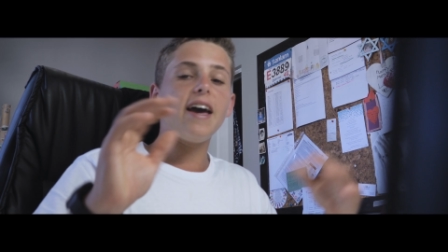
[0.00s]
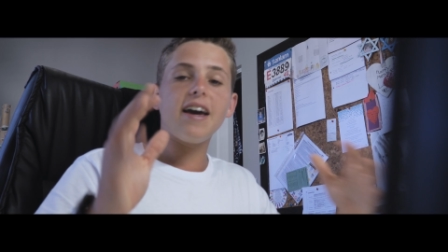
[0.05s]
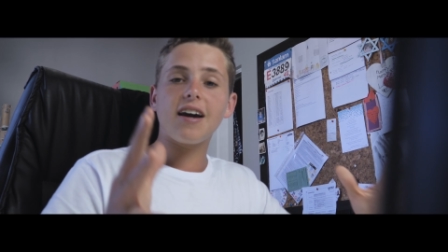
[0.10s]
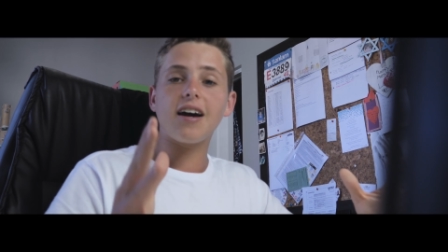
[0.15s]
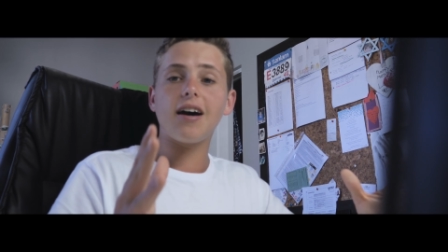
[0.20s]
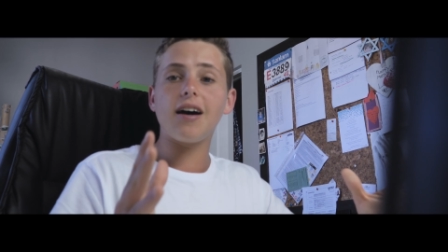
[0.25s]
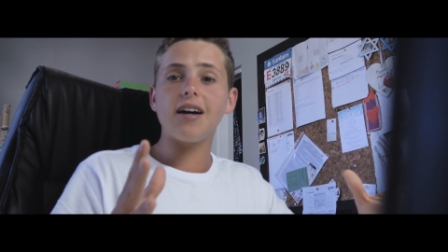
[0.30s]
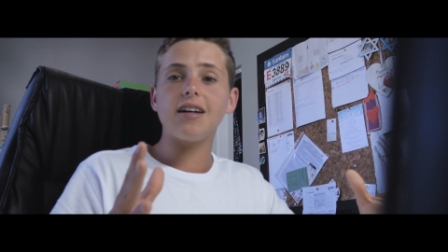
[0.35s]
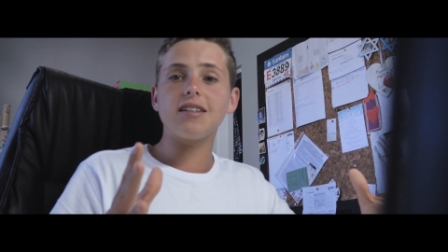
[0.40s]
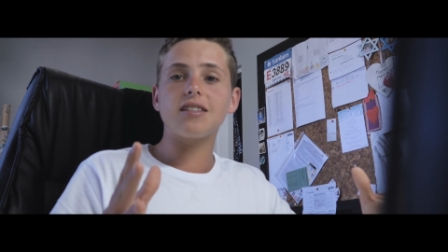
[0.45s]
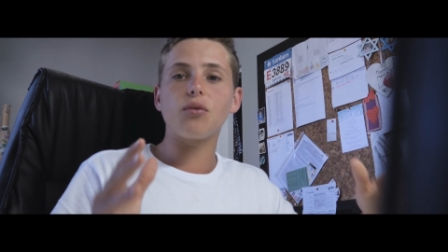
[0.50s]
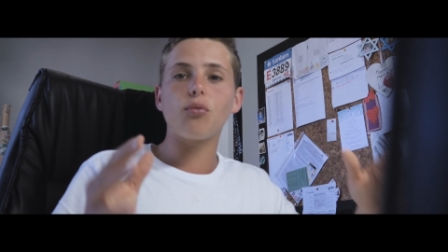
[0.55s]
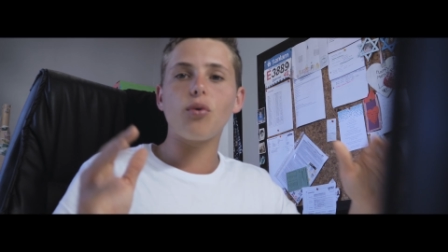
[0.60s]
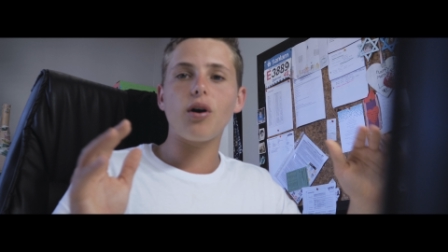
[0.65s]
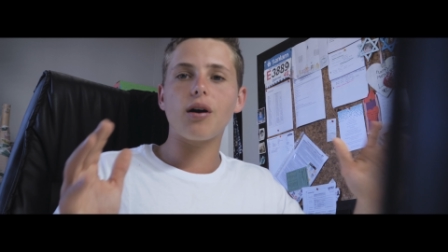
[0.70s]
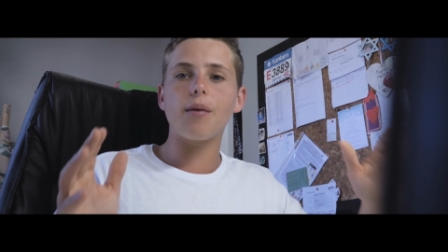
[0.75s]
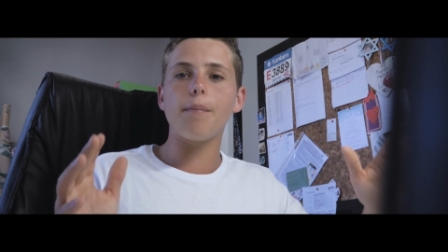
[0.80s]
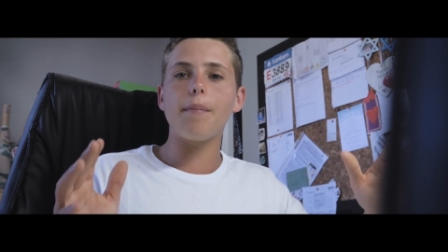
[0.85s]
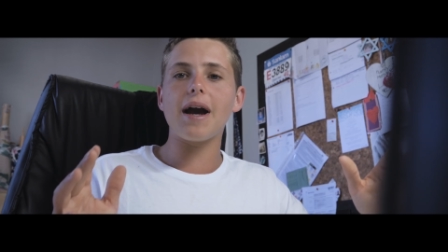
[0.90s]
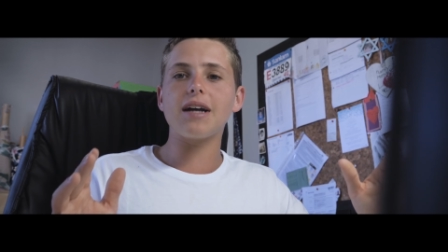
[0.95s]
guys, and
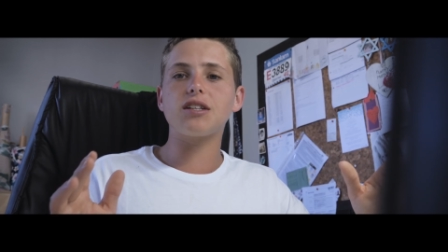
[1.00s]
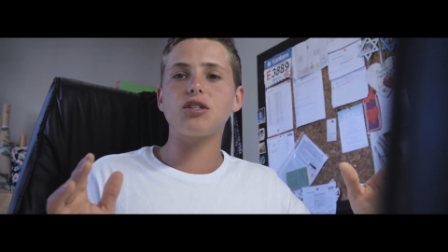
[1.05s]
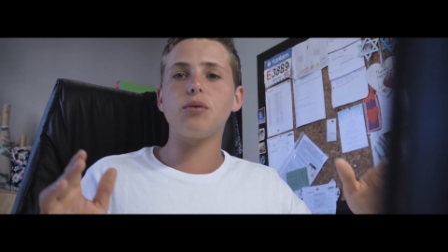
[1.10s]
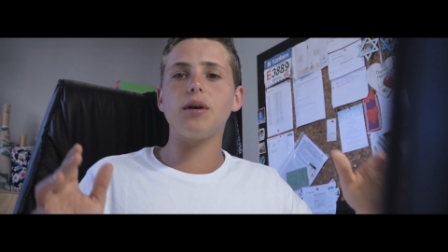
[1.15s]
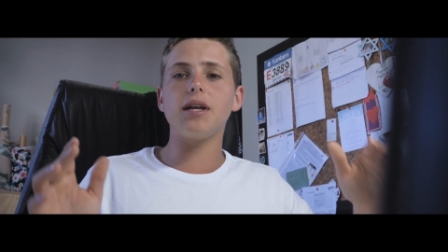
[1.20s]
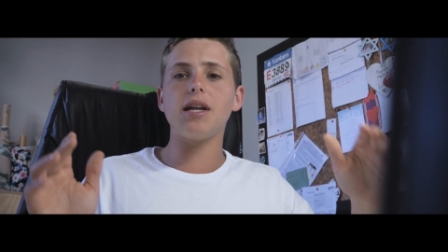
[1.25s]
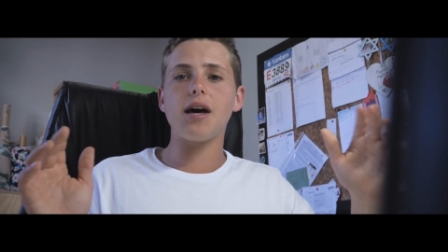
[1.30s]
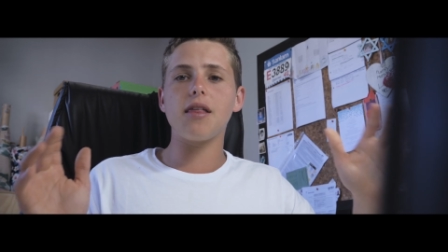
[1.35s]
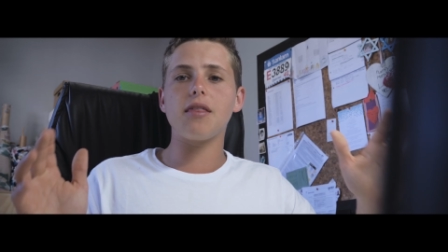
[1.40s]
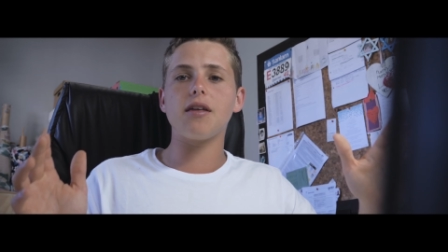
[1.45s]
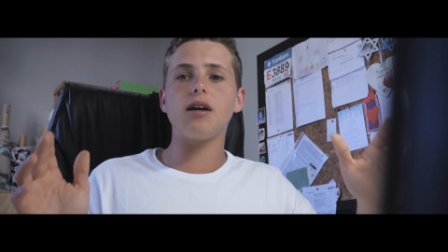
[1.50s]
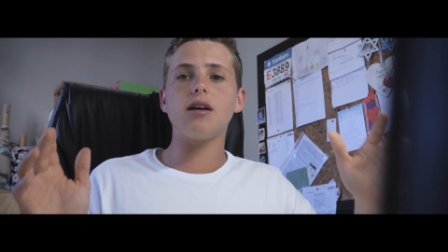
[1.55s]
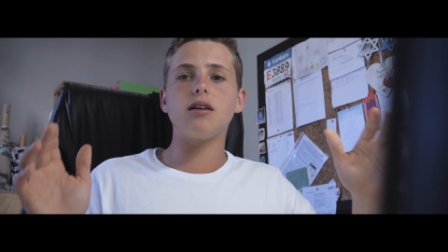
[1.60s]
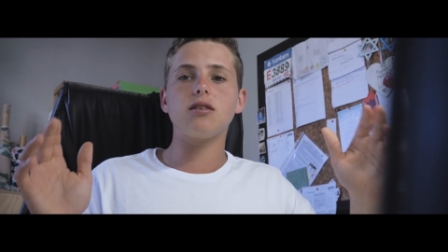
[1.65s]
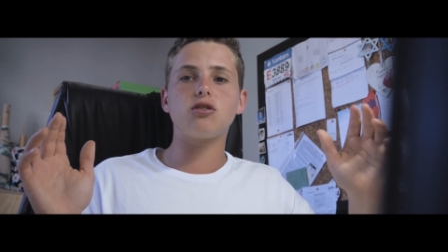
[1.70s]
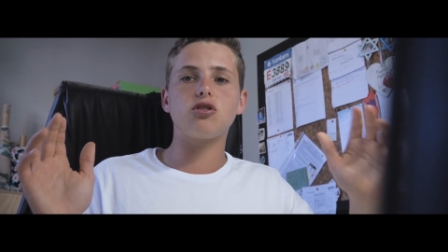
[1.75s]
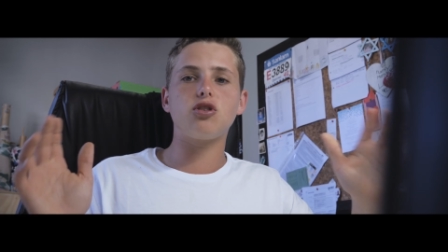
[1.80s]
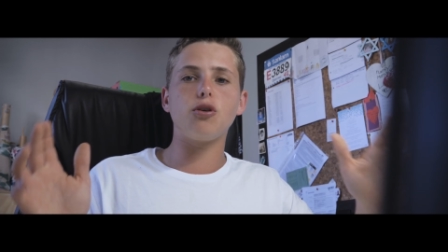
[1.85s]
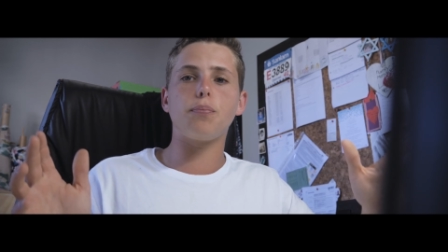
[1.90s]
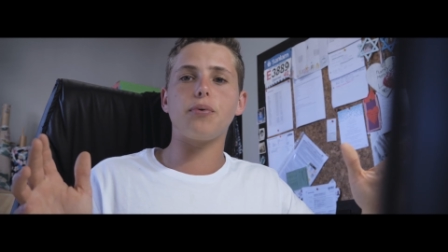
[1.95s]
welcome back to another
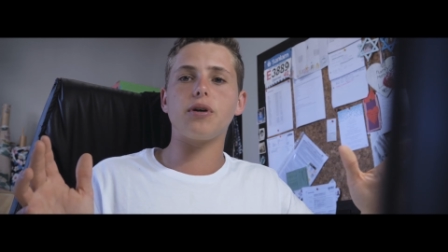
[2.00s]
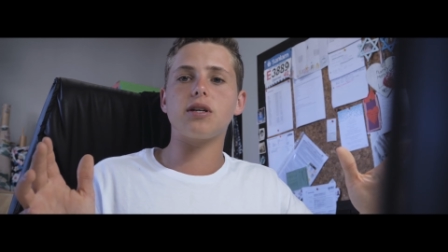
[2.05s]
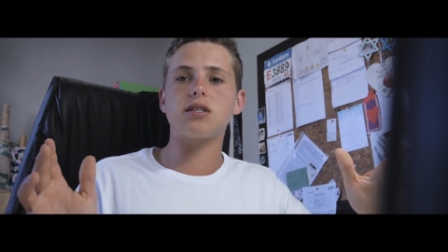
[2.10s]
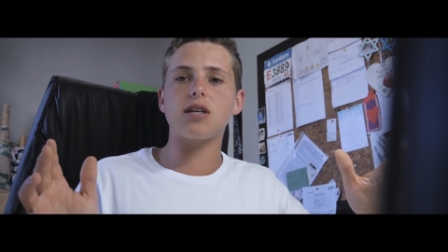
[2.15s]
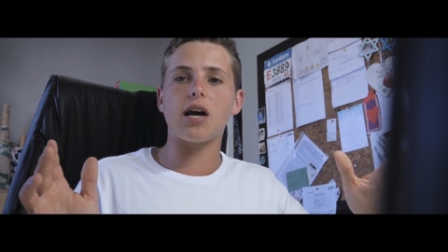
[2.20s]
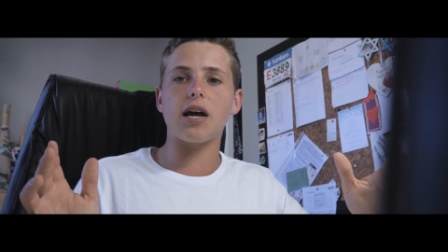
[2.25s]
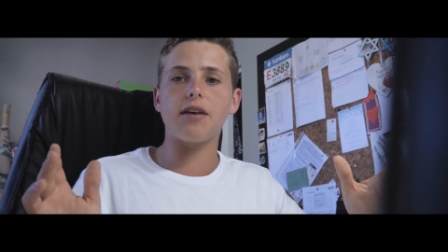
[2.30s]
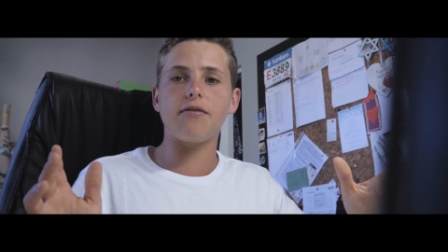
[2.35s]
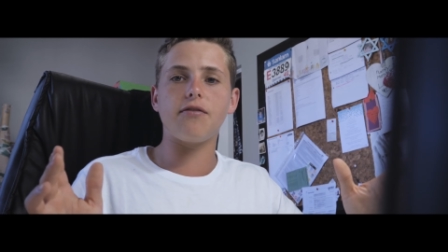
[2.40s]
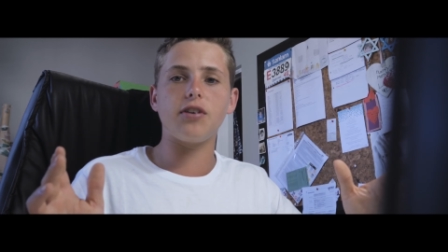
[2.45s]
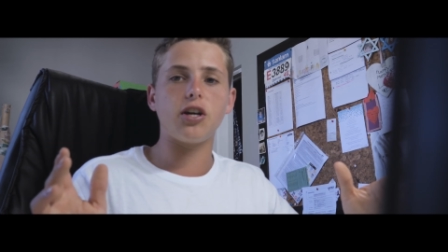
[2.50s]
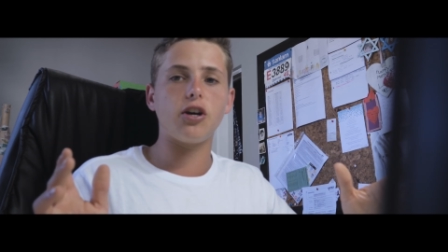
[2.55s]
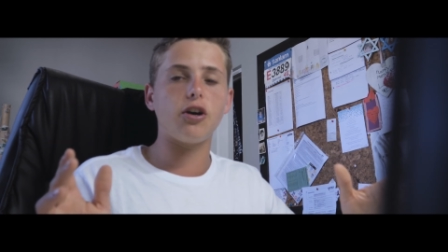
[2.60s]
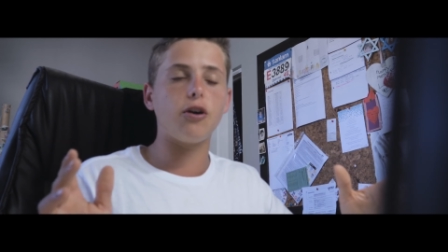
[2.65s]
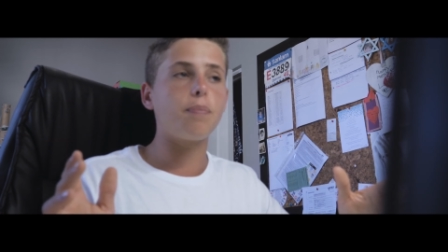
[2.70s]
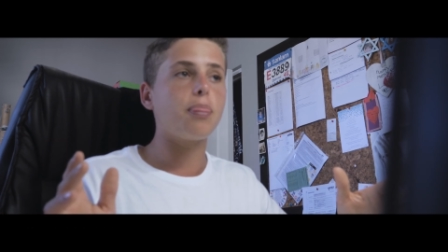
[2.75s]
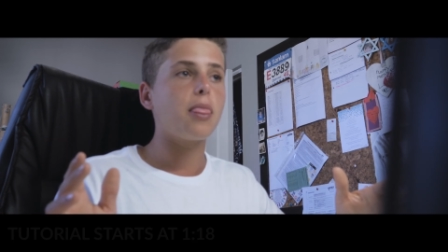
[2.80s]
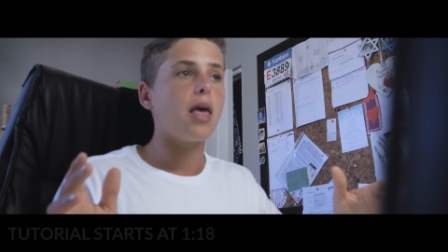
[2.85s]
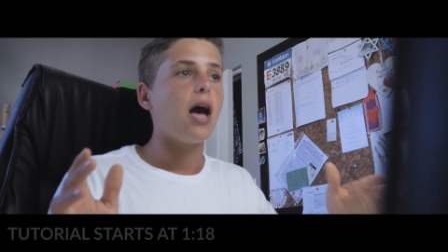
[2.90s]
super exciting video.